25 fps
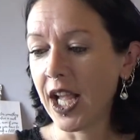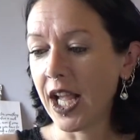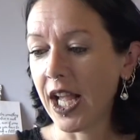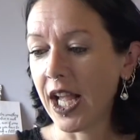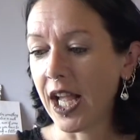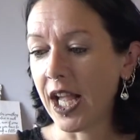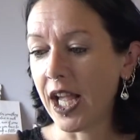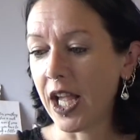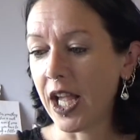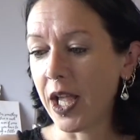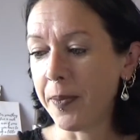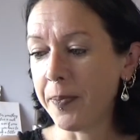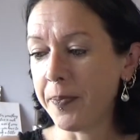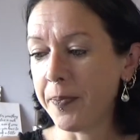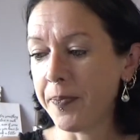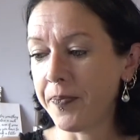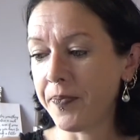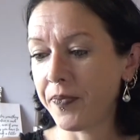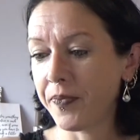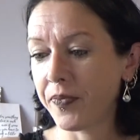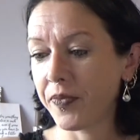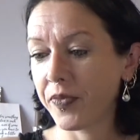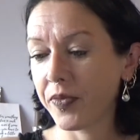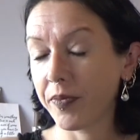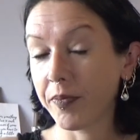
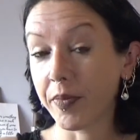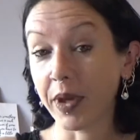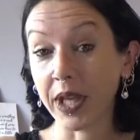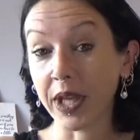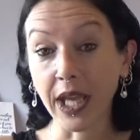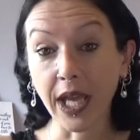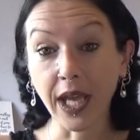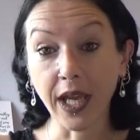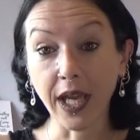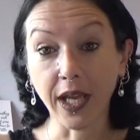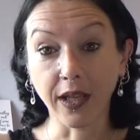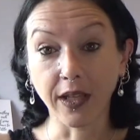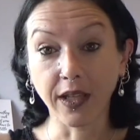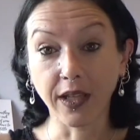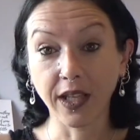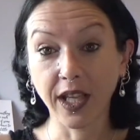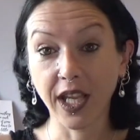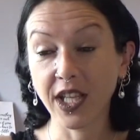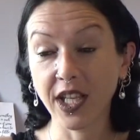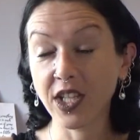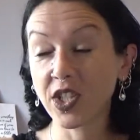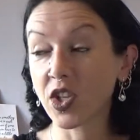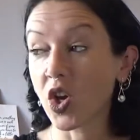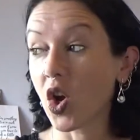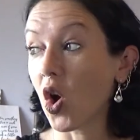But yeah,
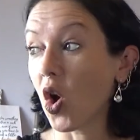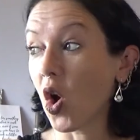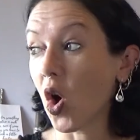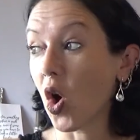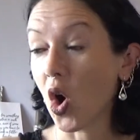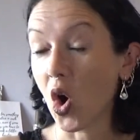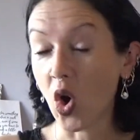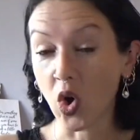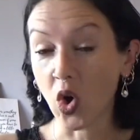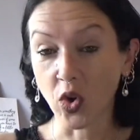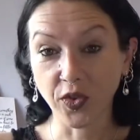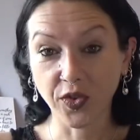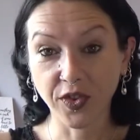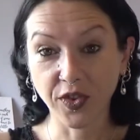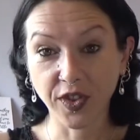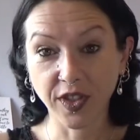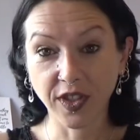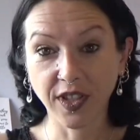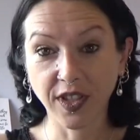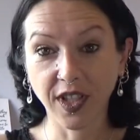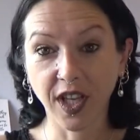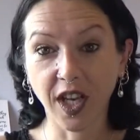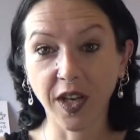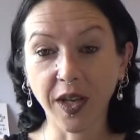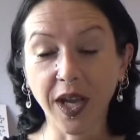it's hot,
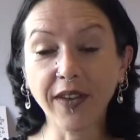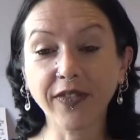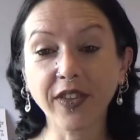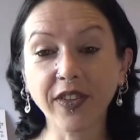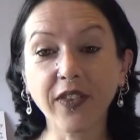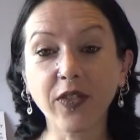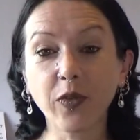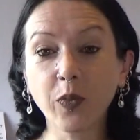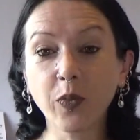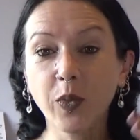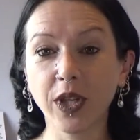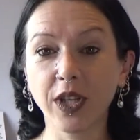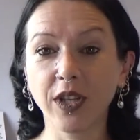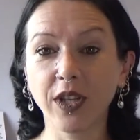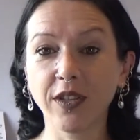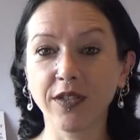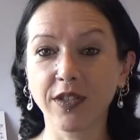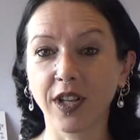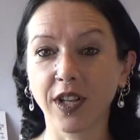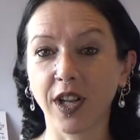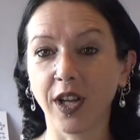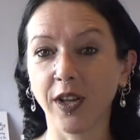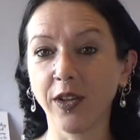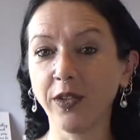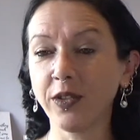and I have to have the windows
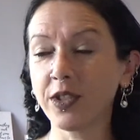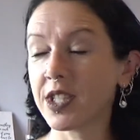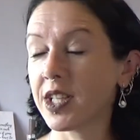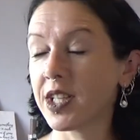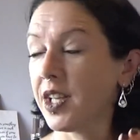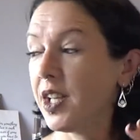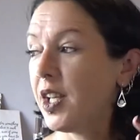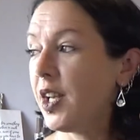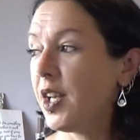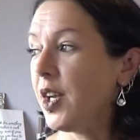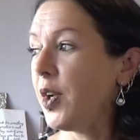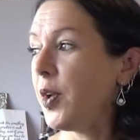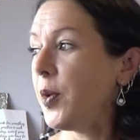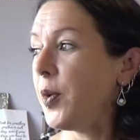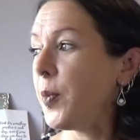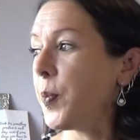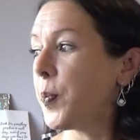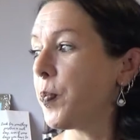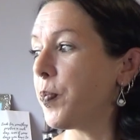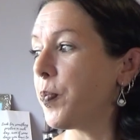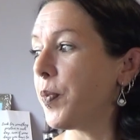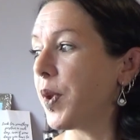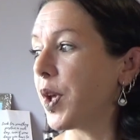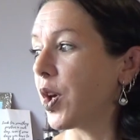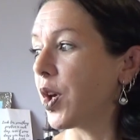closed
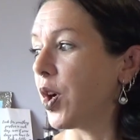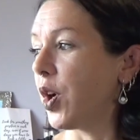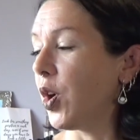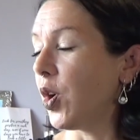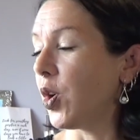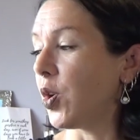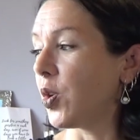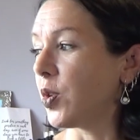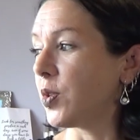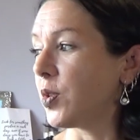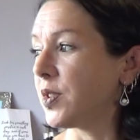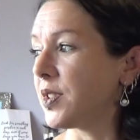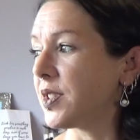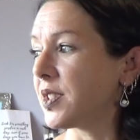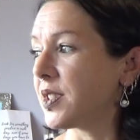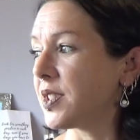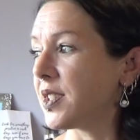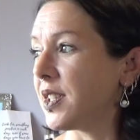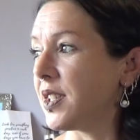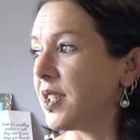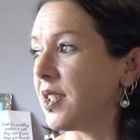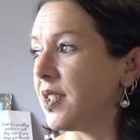because